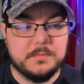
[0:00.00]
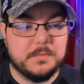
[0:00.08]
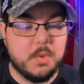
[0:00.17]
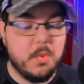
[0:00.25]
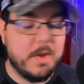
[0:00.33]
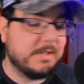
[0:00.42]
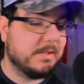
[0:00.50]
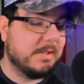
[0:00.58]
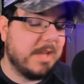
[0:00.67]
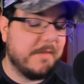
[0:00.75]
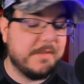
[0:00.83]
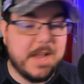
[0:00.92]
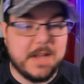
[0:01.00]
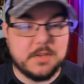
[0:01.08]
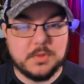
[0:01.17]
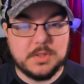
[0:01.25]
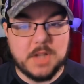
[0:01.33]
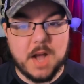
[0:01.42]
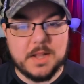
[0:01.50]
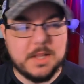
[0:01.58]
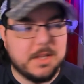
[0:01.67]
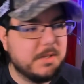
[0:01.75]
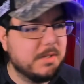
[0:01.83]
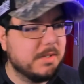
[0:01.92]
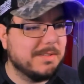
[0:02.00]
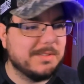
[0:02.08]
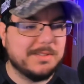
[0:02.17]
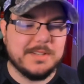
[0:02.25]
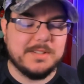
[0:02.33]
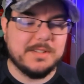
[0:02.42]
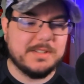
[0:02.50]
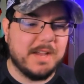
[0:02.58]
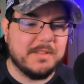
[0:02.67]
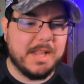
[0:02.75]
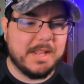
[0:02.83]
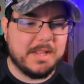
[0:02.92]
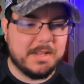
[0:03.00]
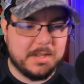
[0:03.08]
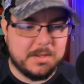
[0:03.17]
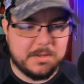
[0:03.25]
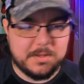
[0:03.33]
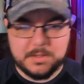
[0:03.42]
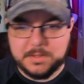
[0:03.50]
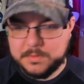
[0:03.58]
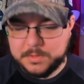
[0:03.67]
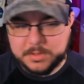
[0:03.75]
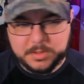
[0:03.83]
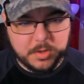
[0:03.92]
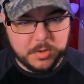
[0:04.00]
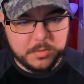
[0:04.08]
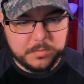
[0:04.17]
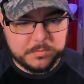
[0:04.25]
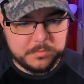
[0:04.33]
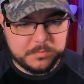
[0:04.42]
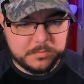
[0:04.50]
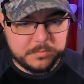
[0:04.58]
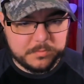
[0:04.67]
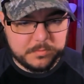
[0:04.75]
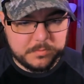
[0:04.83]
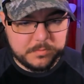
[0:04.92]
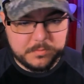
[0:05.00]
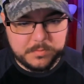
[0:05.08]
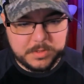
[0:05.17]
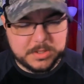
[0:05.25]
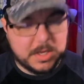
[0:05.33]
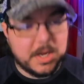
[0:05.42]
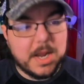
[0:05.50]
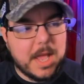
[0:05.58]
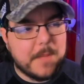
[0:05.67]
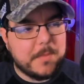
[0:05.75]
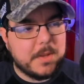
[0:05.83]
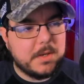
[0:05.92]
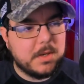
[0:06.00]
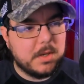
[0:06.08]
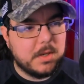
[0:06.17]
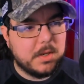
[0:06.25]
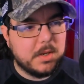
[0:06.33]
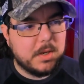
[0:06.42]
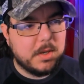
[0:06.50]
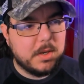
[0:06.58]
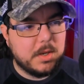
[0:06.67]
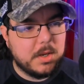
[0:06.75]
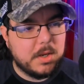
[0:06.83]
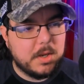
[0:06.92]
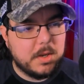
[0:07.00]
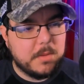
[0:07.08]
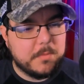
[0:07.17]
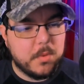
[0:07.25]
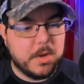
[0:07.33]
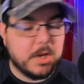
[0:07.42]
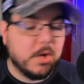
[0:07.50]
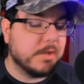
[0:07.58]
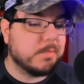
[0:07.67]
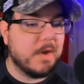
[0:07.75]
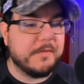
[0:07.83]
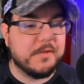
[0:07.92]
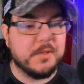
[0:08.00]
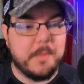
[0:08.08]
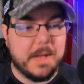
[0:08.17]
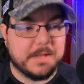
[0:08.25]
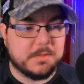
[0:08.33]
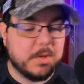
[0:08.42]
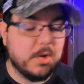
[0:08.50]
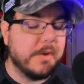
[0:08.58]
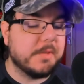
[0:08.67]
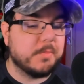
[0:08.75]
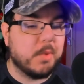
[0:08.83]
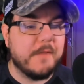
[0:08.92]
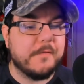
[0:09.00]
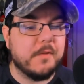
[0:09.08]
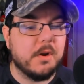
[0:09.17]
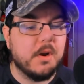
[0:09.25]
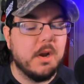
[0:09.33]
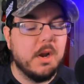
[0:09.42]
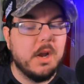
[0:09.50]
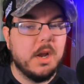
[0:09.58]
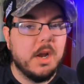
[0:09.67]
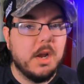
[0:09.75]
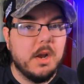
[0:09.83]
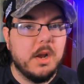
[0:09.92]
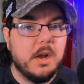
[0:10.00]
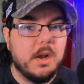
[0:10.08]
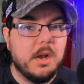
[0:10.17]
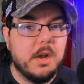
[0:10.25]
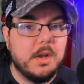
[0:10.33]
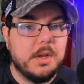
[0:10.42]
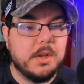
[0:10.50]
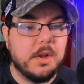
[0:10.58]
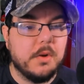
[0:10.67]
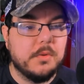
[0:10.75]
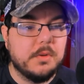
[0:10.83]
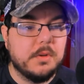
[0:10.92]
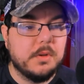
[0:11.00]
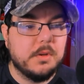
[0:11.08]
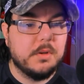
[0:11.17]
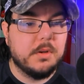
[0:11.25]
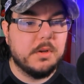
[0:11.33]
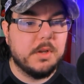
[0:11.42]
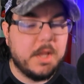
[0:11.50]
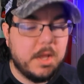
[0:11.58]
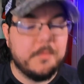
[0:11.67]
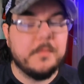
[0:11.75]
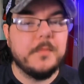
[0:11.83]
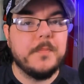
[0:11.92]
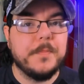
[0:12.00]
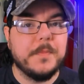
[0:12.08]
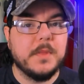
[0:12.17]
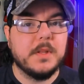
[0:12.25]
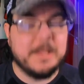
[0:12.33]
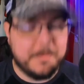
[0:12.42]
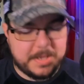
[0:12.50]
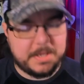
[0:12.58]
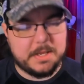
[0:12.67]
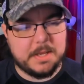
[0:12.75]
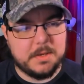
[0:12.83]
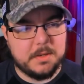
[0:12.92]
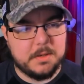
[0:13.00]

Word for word: The way Kevin Nash was talking doesn't sound like, you know, it's going to happen. But we can always pray for the best. We can always pray for, you know, him to make it.